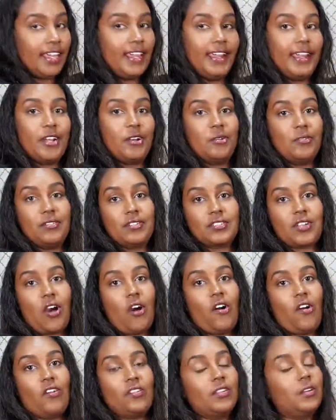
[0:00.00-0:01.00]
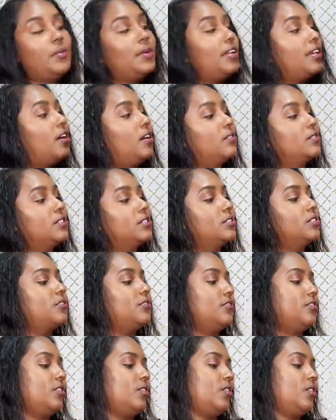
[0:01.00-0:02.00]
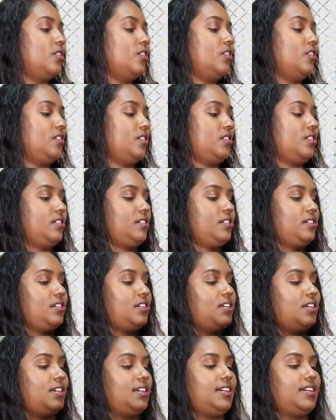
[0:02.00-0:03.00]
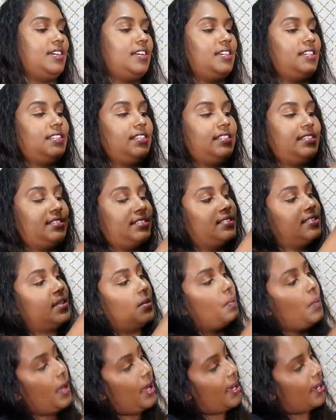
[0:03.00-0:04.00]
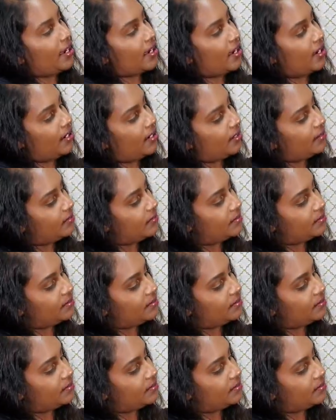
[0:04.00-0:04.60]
It goes all the way down to the floor. This is the back.